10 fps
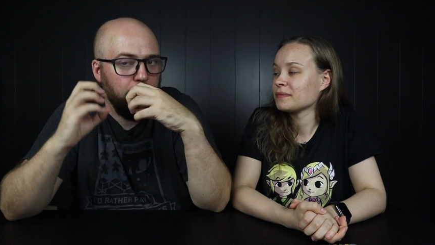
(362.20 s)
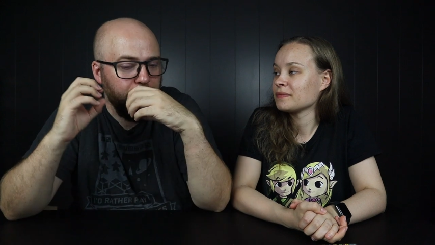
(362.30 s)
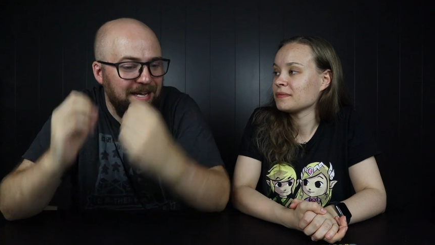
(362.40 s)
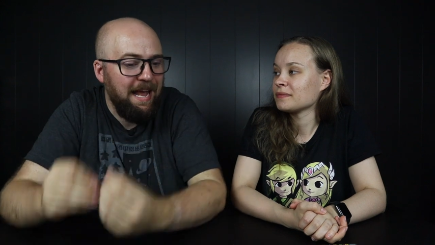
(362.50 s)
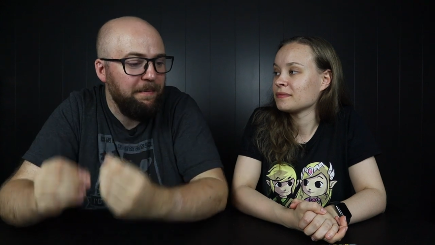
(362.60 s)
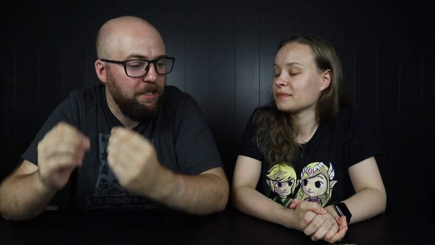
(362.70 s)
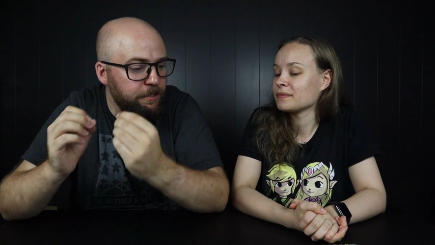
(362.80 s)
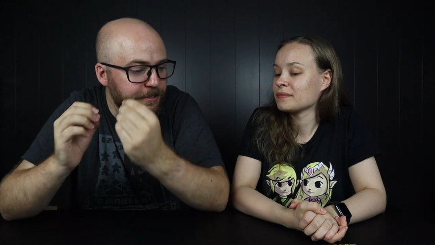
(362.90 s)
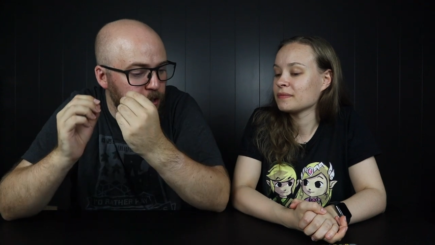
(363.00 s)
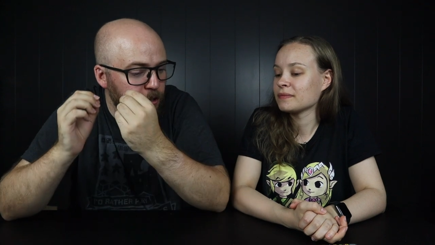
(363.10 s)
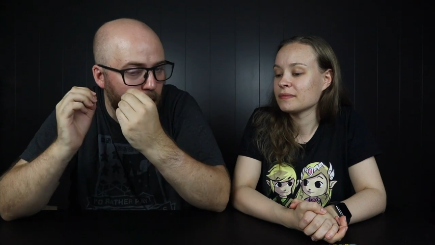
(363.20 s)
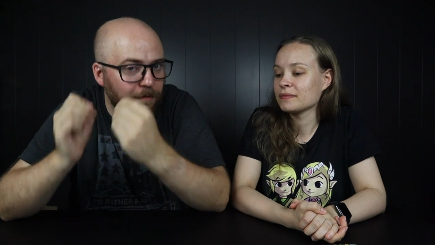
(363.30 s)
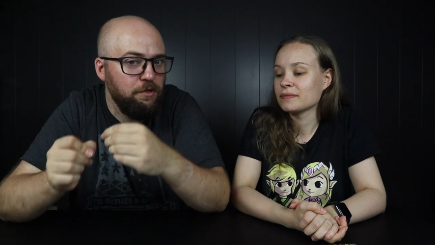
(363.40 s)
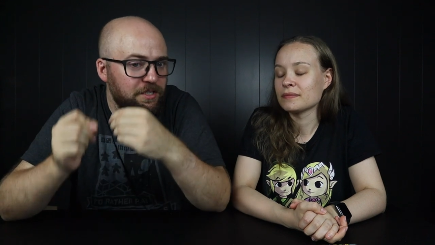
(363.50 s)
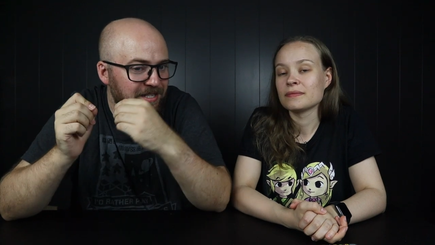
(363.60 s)
Speaker 1: of the game. It does not
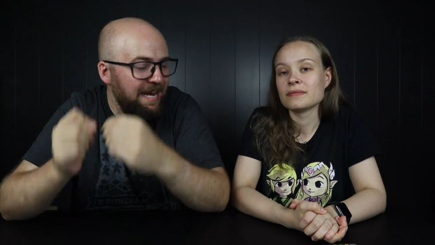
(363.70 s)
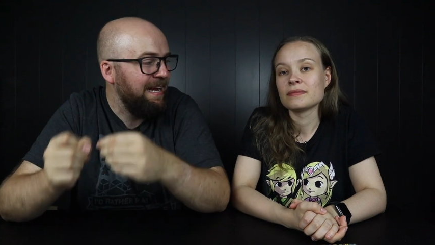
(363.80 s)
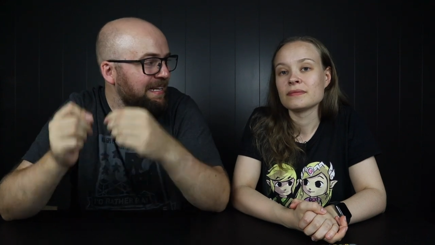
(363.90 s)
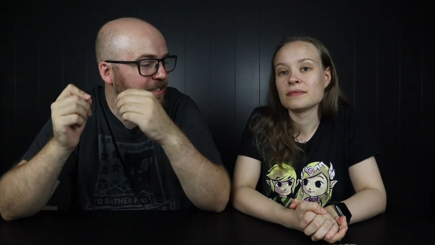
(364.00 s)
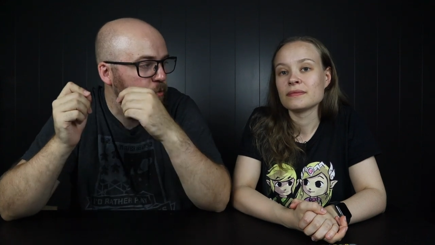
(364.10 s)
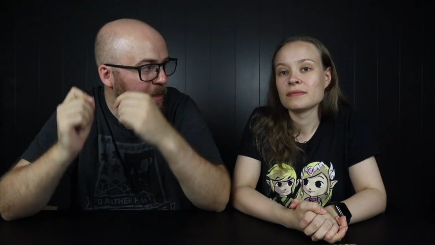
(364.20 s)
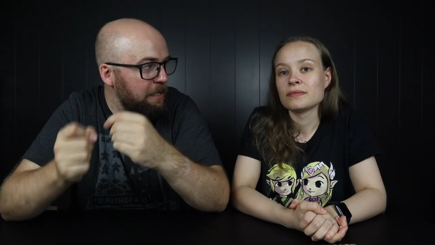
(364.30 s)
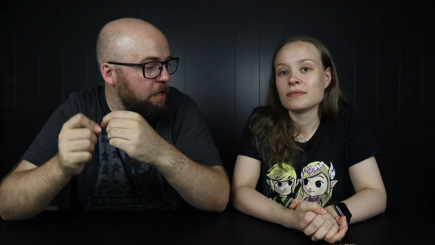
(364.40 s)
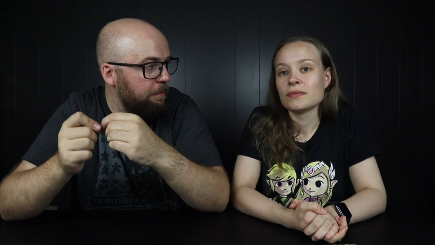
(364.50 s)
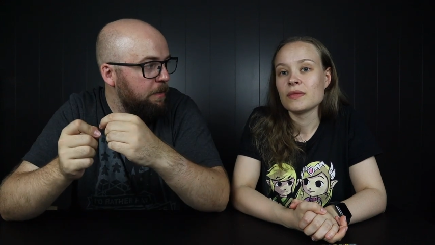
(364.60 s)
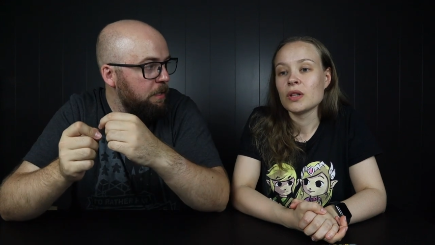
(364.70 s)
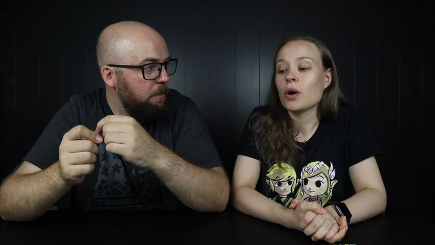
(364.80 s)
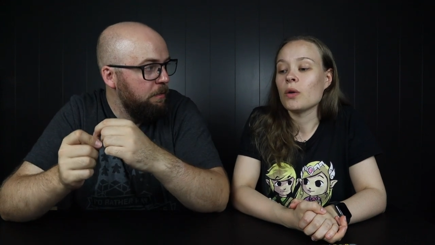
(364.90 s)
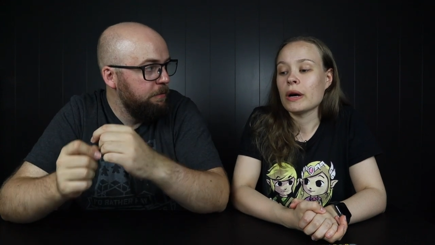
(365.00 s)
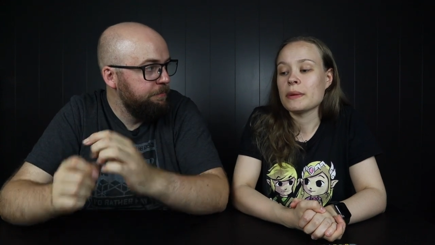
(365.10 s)
overstay its welcome.
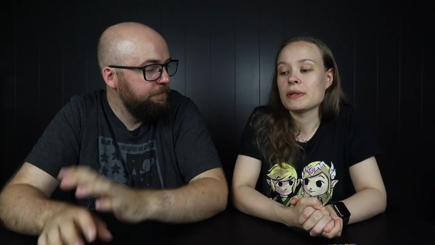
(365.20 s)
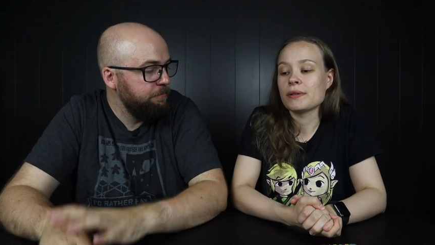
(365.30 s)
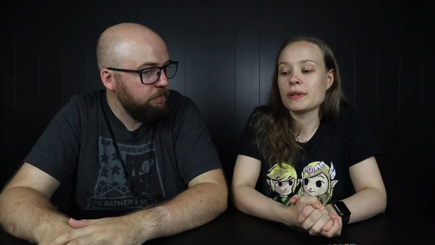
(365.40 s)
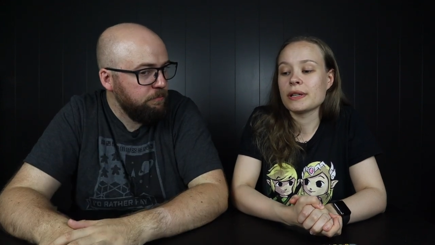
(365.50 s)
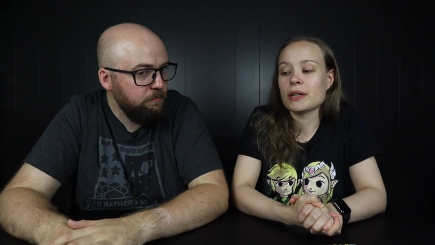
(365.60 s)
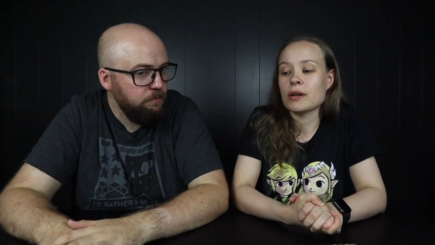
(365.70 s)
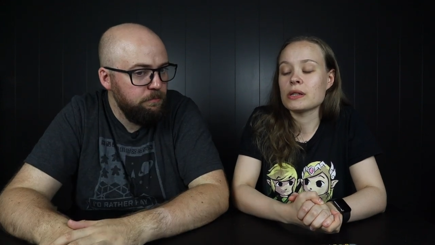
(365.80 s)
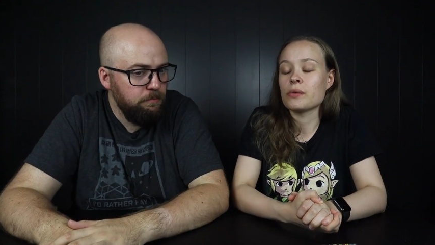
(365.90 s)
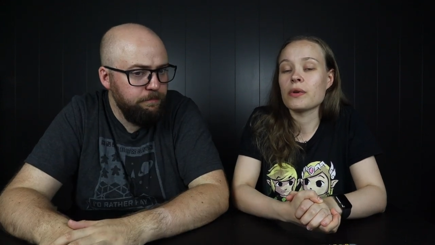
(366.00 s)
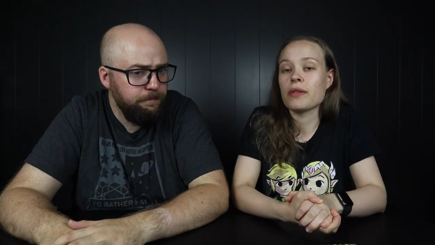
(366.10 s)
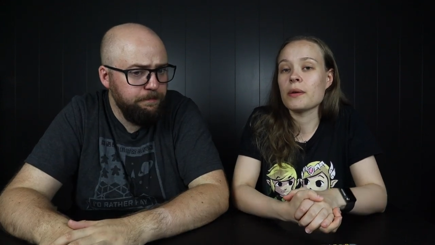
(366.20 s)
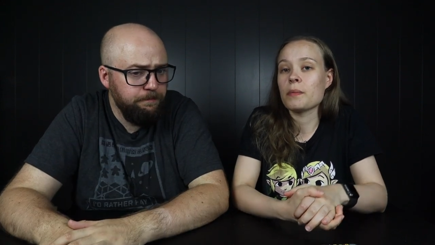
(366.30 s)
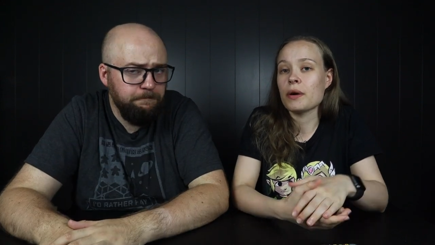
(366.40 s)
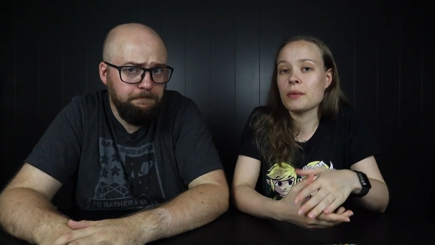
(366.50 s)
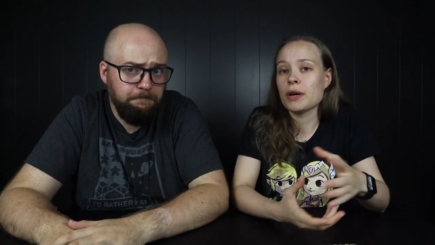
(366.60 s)
Speaker 2: No, absolutely not. And with the
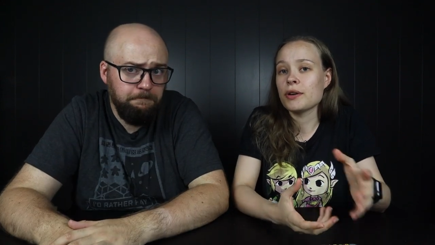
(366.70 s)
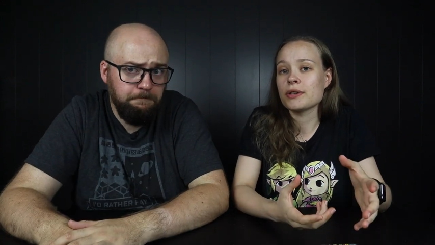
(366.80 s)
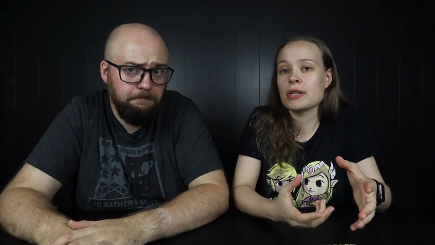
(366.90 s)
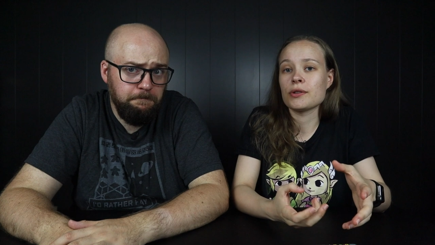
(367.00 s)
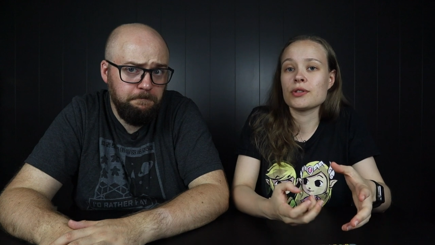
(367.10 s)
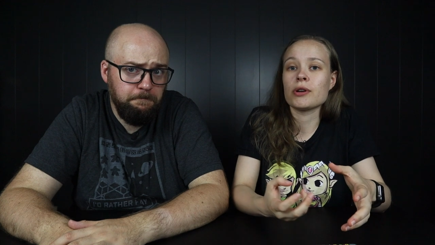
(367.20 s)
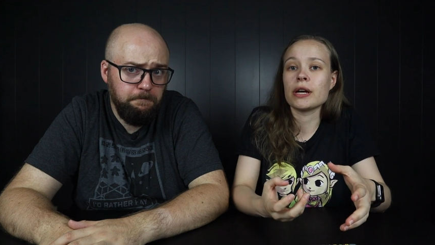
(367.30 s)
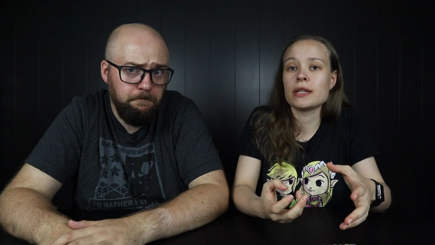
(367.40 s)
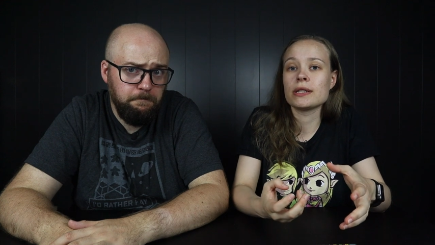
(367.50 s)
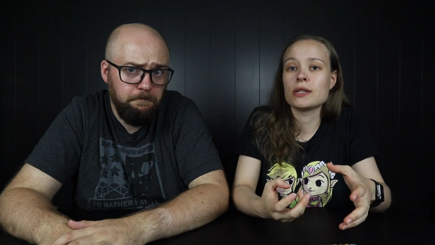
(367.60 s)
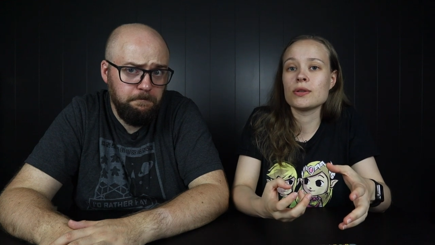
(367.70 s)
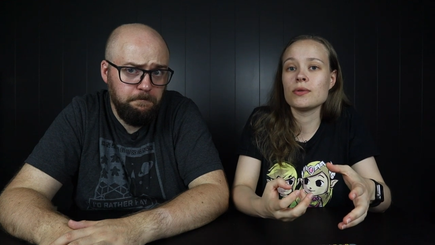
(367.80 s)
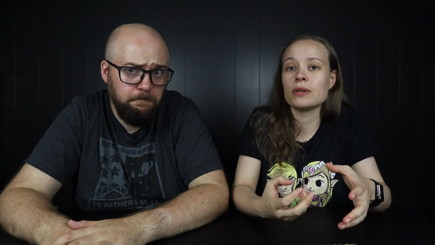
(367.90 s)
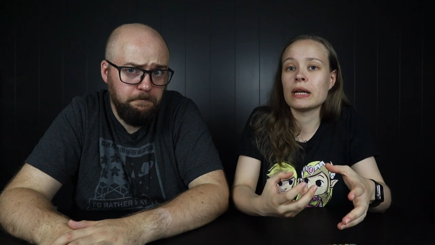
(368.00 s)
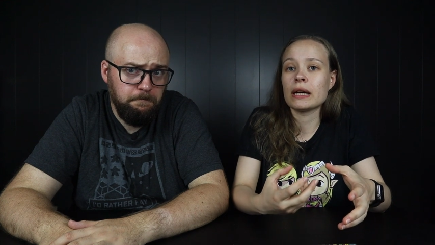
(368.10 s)
parameters, you're trying
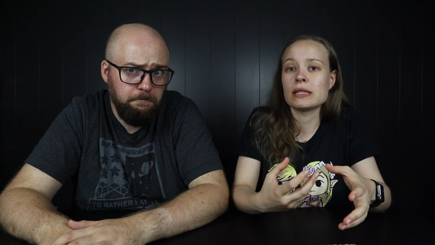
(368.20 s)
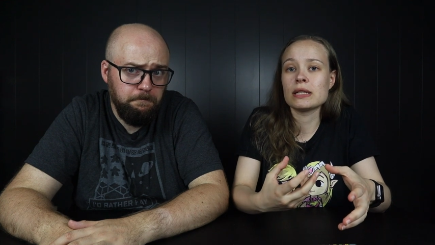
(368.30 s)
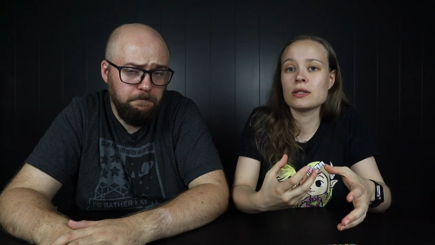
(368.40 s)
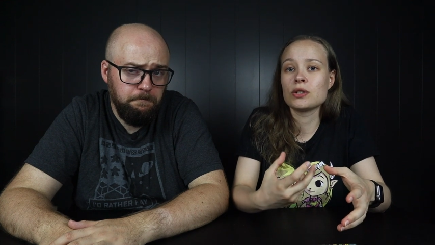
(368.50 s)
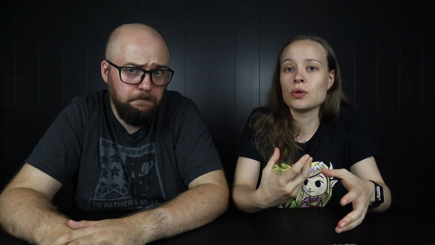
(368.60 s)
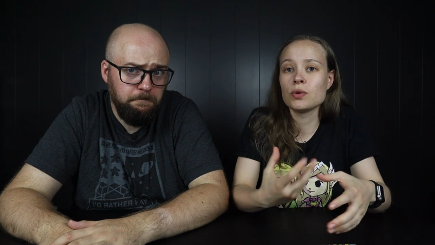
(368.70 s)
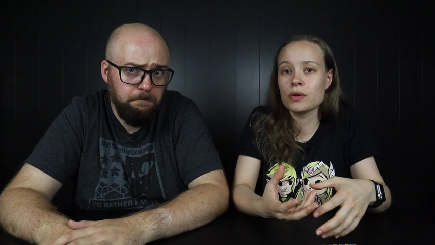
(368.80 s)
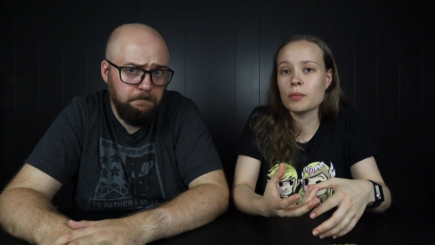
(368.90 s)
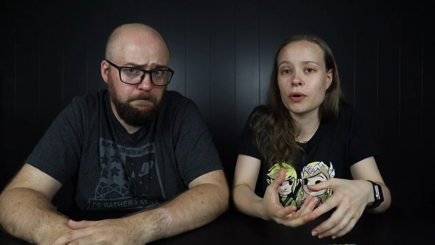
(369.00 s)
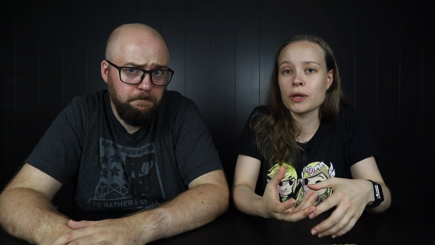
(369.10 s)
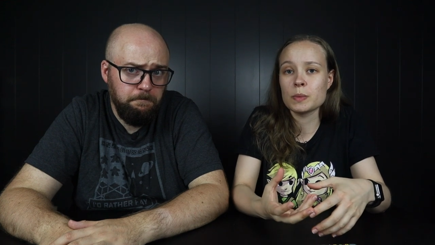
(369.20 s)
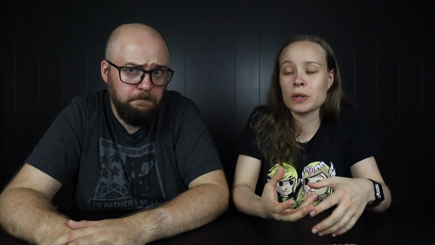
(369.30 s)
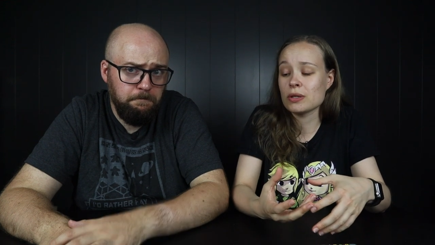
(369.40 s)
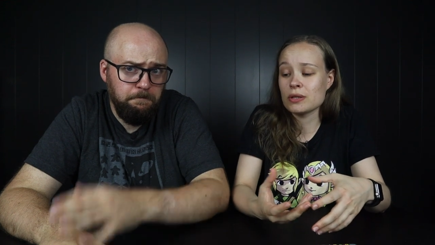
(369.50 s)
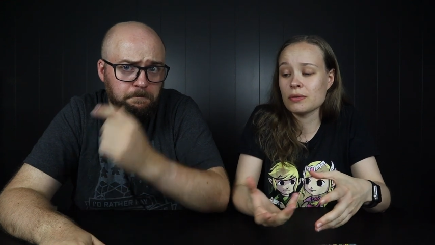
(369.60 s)
to get to the point
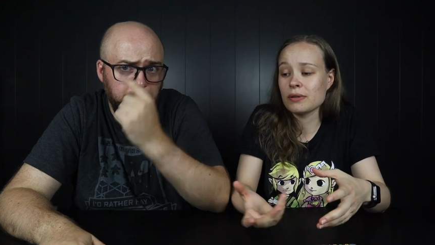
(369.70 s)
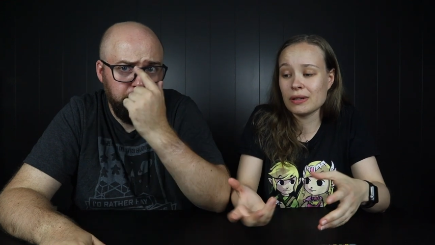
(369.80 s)
because there are